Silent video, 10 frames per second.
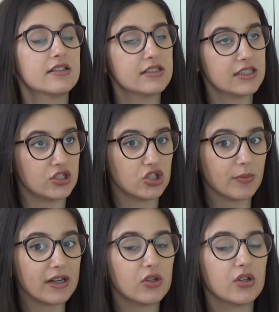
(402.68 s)
did do
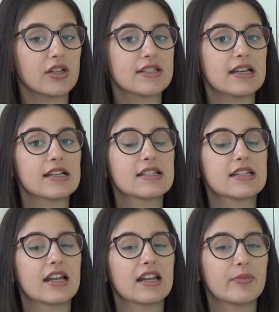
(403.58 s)
my glucose
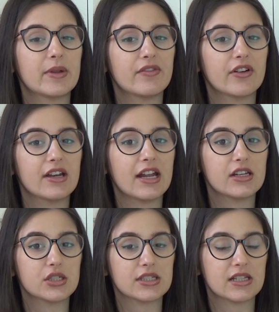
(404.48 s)
test and I've been very
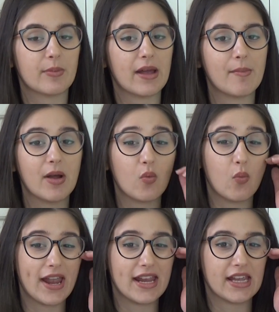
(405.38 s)
anxious about my
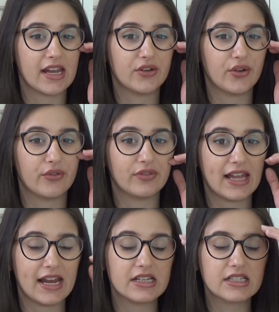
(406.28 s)
weight gain of
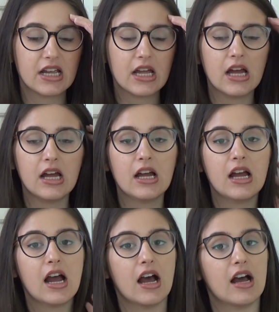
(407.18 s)
late.
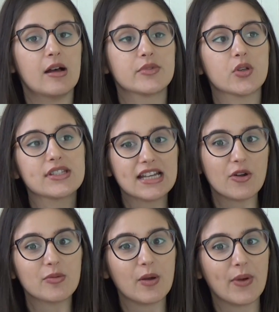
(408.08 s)
So I'll start
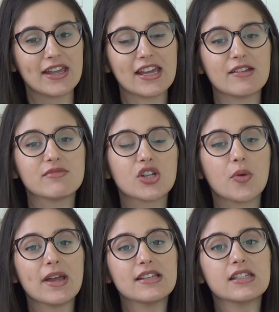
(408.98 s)
with my weight gain. So
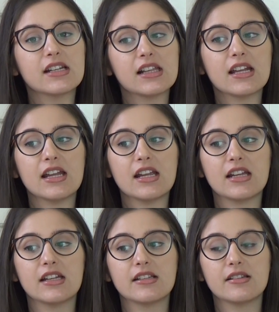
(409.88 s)

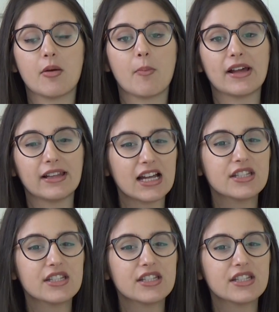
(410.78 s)
basically in my